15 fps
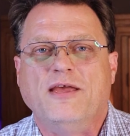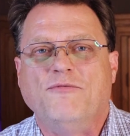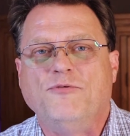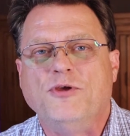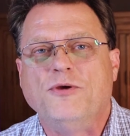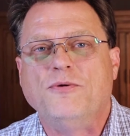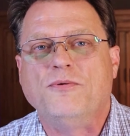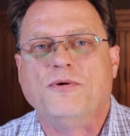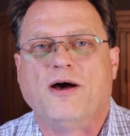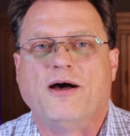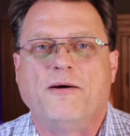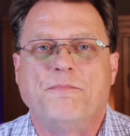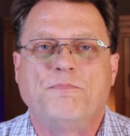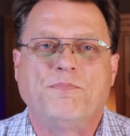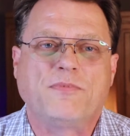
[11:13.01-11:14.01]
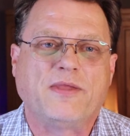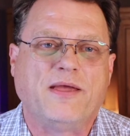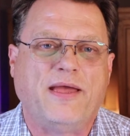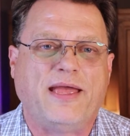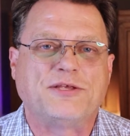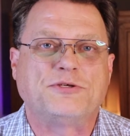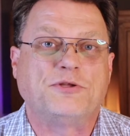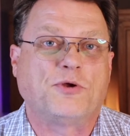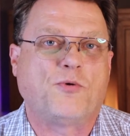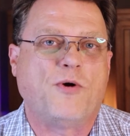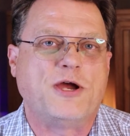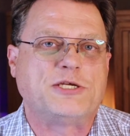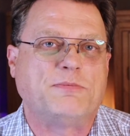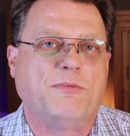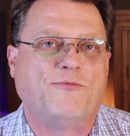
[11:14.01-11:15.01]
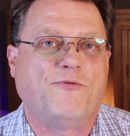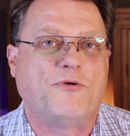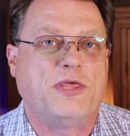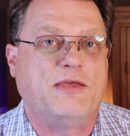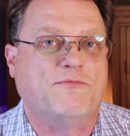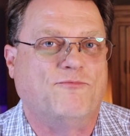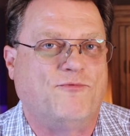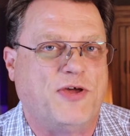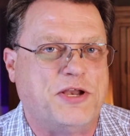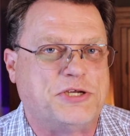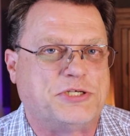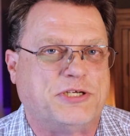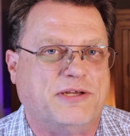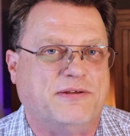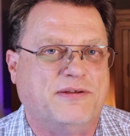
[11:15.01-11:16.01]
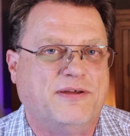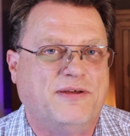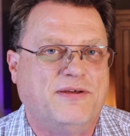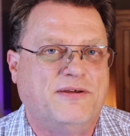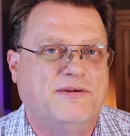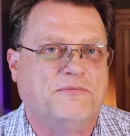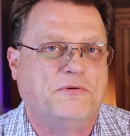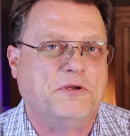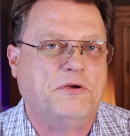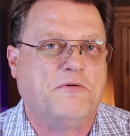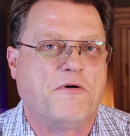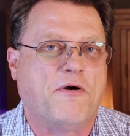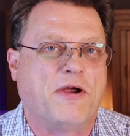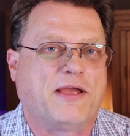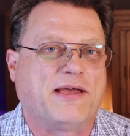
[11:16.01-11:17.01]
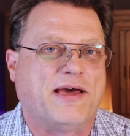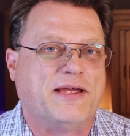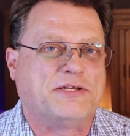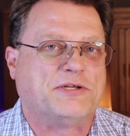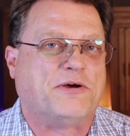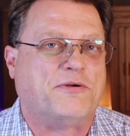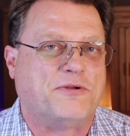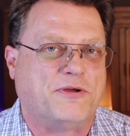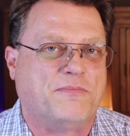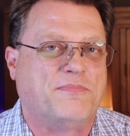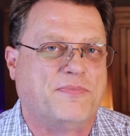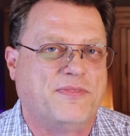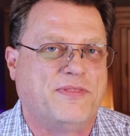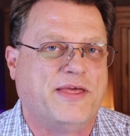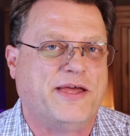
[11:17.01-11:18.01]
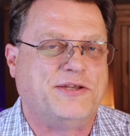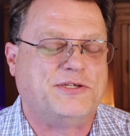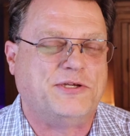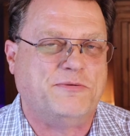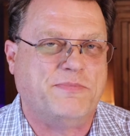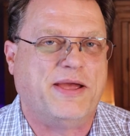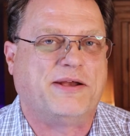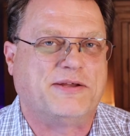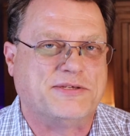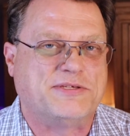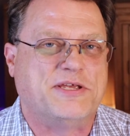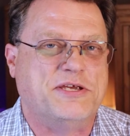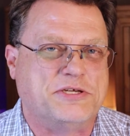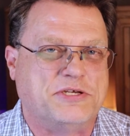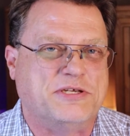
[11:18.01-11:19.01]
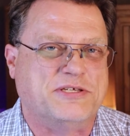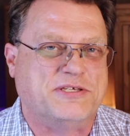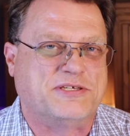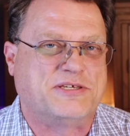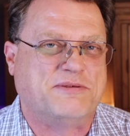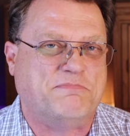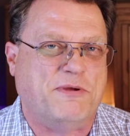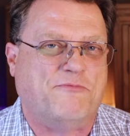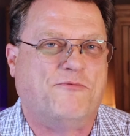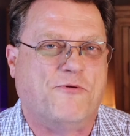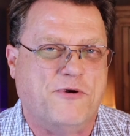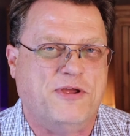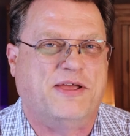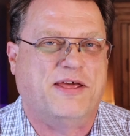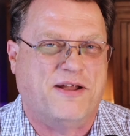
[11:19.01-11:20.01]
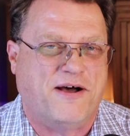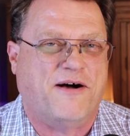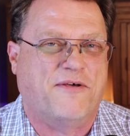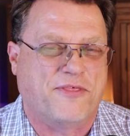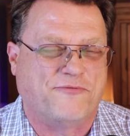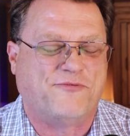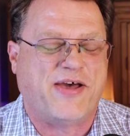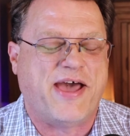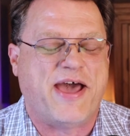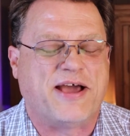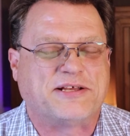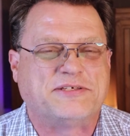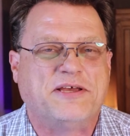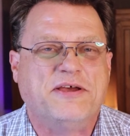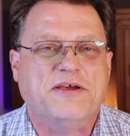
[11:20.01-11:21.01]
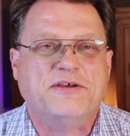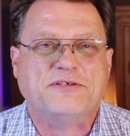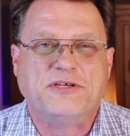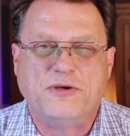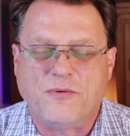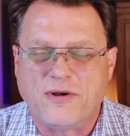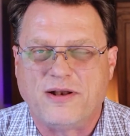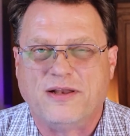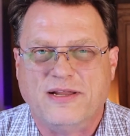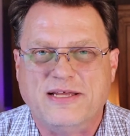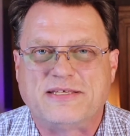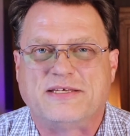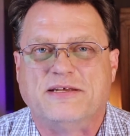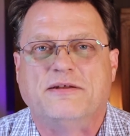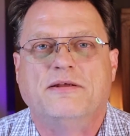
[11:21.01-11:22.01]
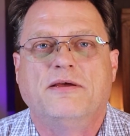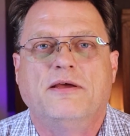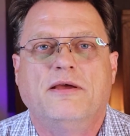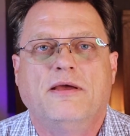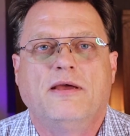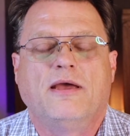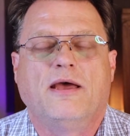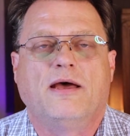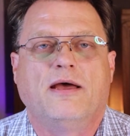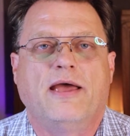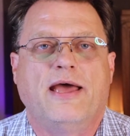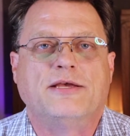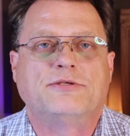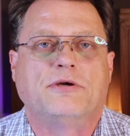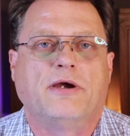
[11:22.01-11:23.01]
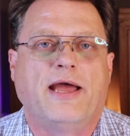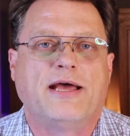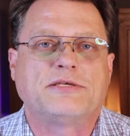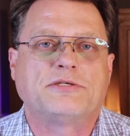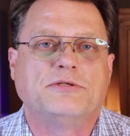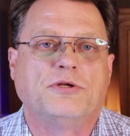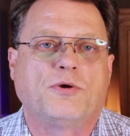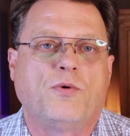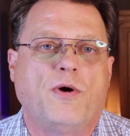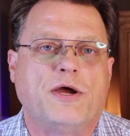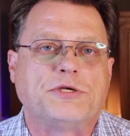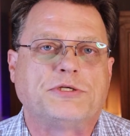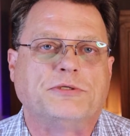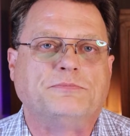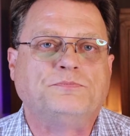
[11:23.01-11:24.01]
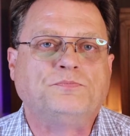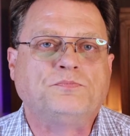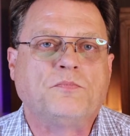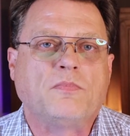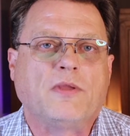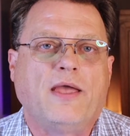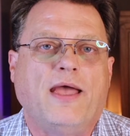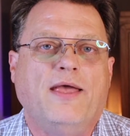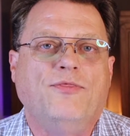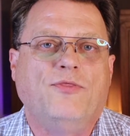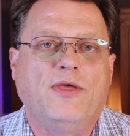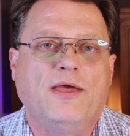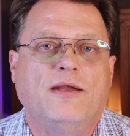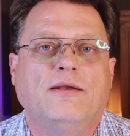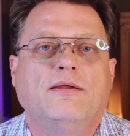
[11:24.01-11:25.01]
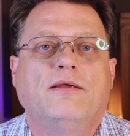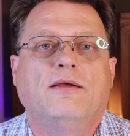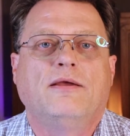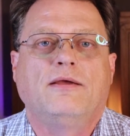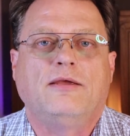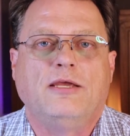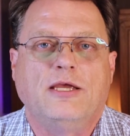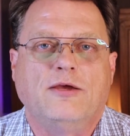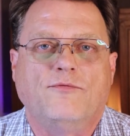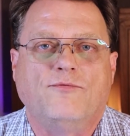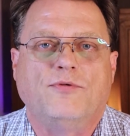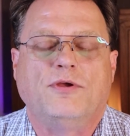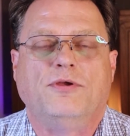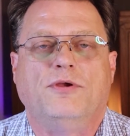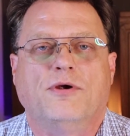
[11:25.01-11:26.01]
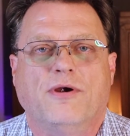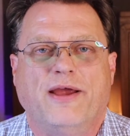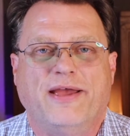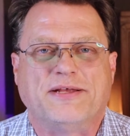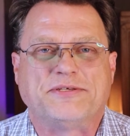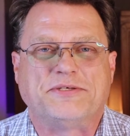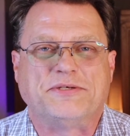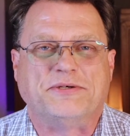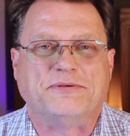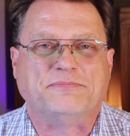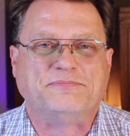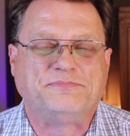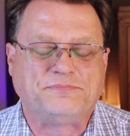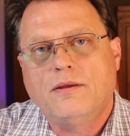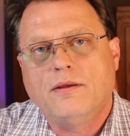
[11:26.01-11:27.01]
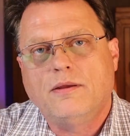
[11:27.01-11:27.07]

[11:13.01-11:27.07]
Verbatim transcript: If you um, answer the question before they even finish it, well, you already kind of told them that you make decisions before you get all the facts. So you want to listen uh, as they're asking the question and then give your answer.